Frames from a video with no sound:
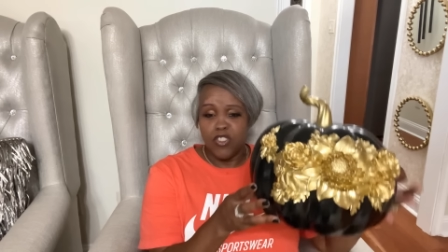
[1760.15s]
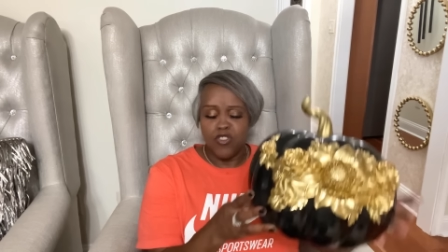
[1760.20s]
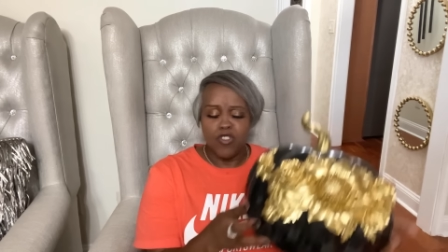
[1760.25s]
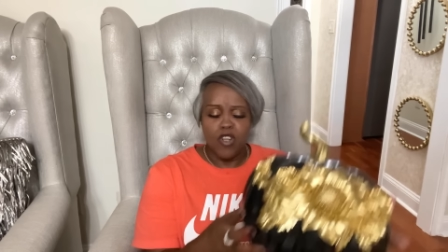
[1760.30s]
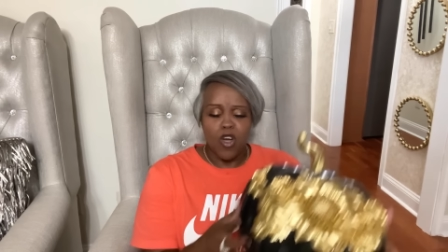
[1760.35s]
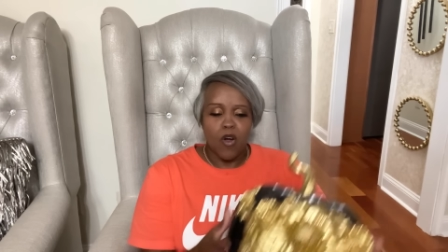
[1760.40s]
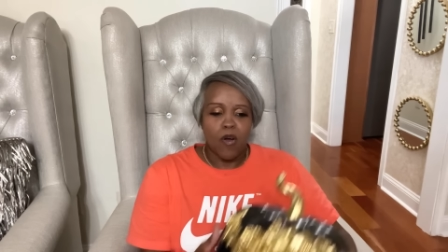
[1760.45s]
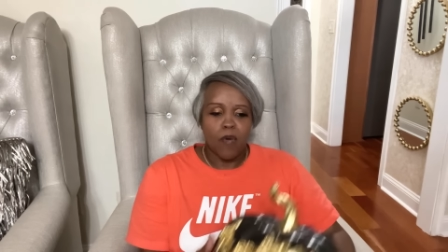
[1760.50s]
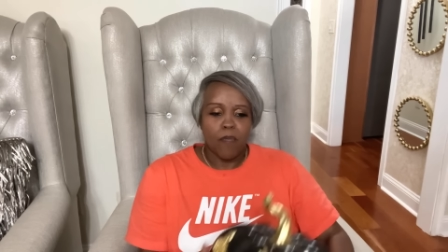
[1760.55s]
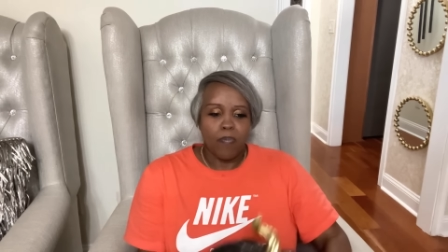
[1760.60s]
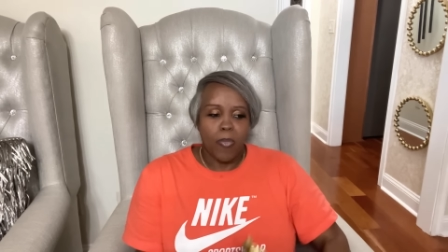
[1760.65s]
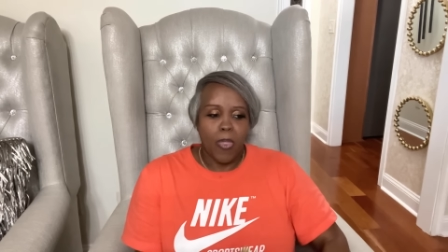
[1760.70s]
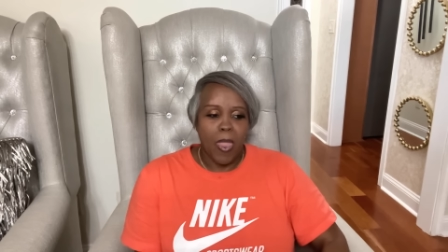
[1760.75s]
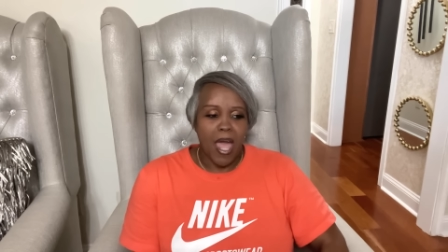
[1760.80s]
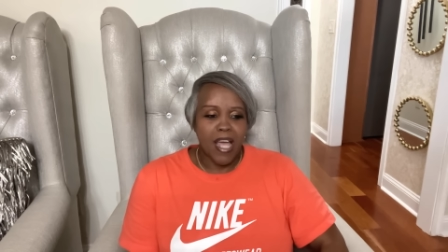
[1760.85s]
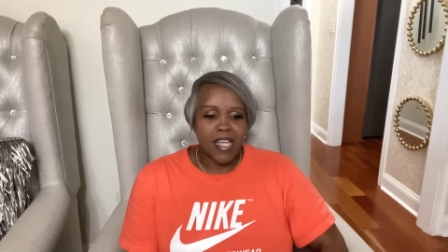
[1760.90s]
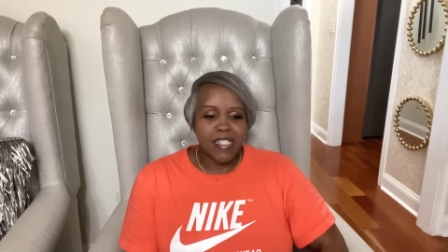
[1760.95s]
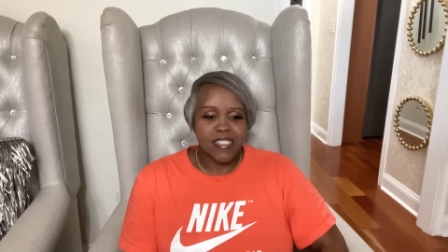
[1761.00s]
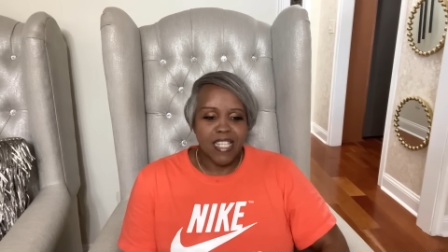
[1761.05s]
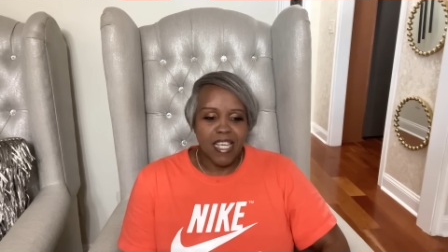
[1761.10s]
You know,
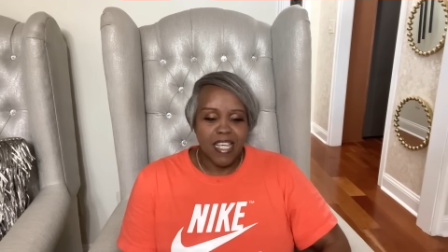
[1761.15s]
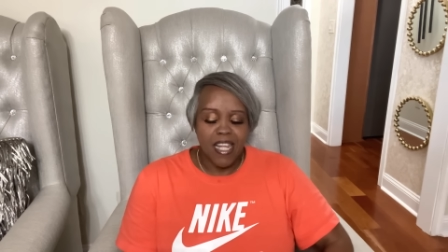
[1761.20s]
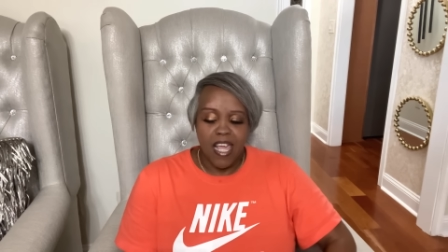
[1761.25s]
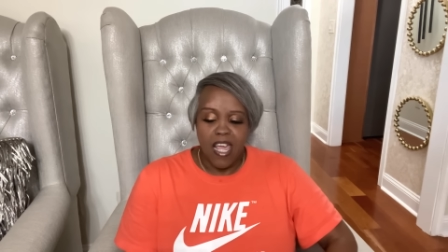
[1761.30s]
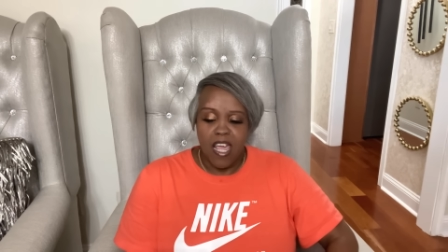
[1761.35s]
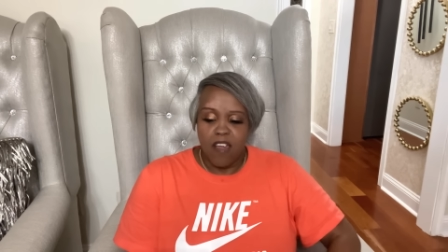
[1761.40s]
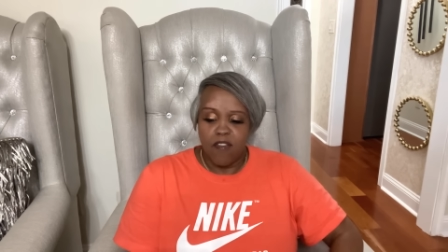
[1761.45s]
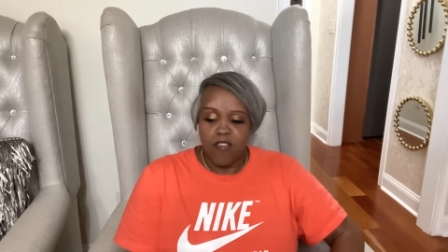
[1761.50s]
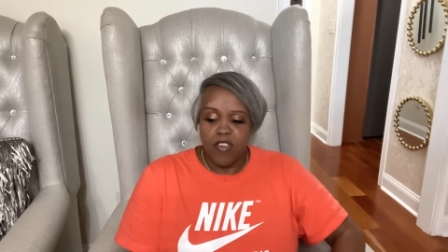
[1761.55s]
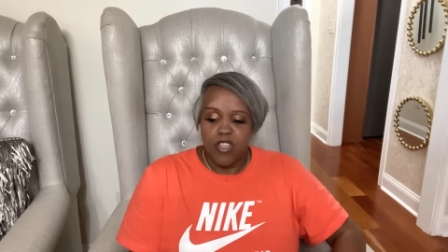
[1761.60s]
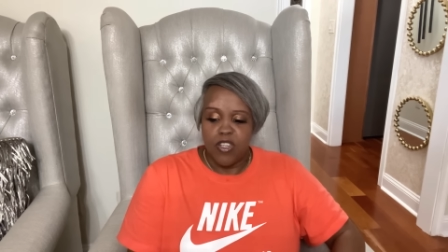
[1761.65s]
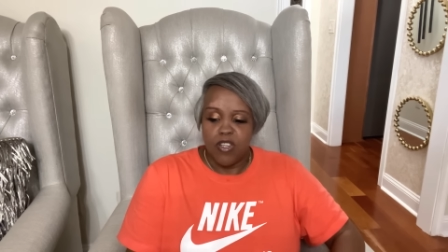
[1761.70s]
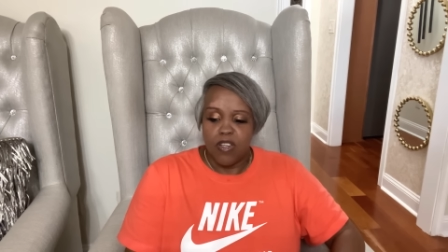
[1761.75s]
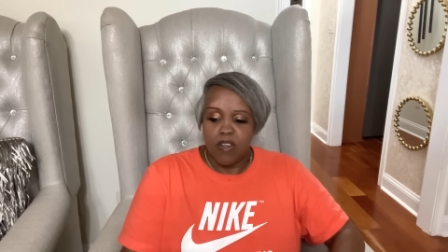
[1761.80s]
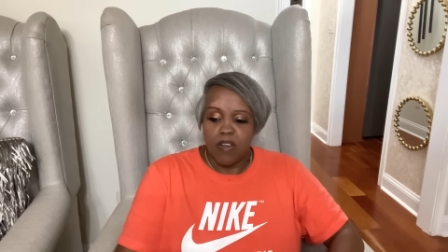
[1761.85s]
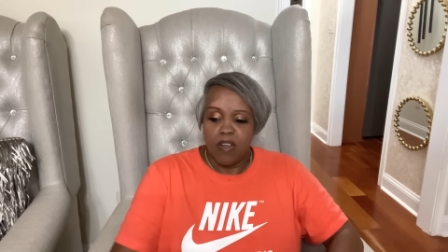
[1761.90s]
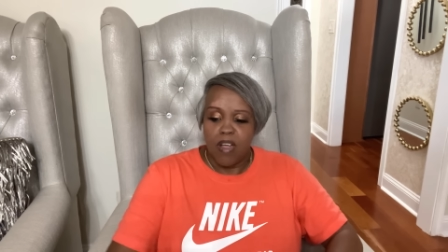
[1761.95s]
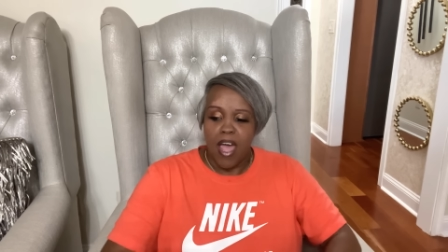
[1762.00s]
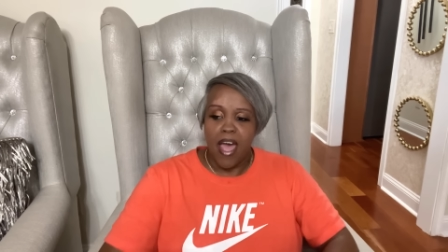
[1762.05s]
I say that every year.